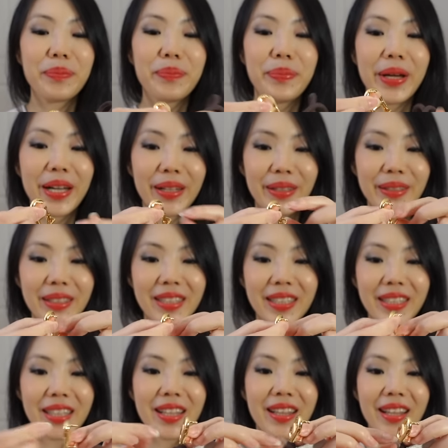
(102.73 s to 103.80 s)

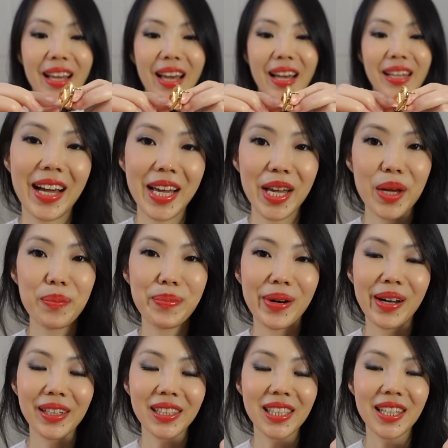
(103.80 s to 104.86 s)
belt that I bought